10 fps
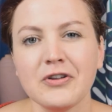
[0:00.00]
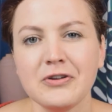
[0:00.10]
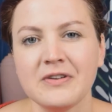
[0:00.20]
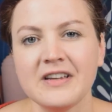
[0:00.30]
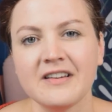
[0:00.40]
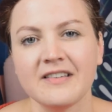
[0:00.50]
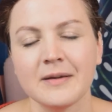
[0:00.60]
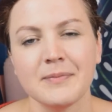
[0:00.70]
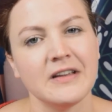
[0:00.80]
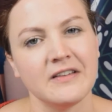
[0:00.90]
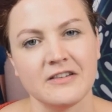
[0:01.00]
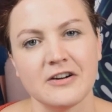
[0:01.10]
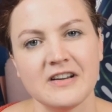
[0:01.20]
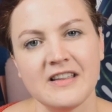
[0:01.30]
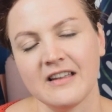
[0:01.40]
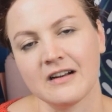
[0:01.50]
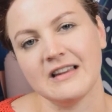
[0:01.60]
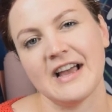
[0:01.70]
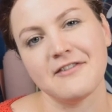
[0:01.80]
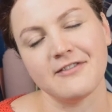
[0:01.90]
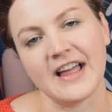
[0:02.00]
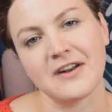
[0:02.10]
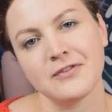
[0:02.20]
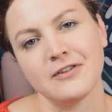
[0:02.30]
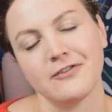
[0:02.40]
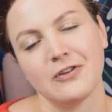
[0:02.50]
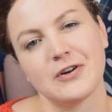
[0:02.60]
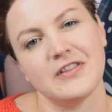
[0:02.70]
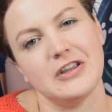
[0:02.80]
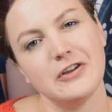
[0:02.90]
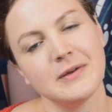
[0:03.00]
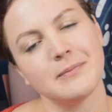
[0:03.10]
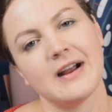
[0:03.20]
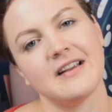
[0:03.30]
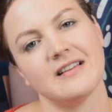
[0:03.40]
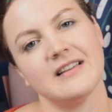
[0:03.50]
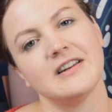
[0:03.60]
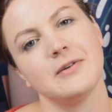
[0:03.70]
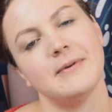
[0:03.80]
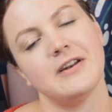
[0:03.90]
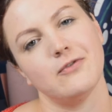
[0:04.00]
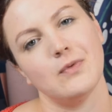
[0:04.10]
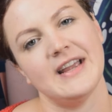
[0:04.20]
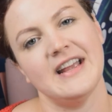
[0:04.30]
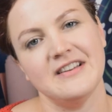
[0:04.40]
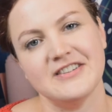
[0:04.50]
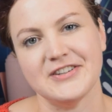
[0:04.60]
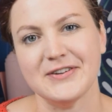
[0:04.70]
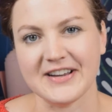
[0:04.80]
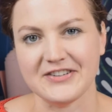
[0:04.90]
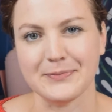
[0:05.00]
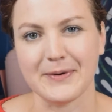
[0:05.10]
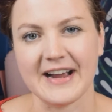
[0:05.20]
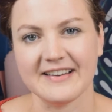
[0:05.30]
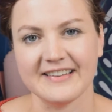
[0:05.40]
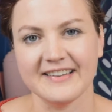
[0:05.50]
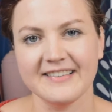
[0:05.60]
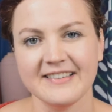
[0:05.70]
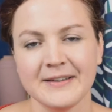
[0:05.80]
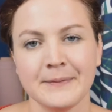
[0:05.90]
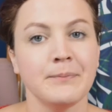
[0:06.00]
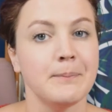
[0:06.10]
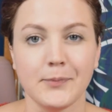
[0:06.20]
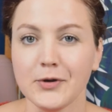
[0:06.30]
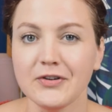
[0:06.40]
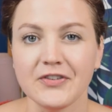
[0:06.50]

you need is something sturdy that'll lie flat on the floor that you can press a little bit of weight into as you practice. Books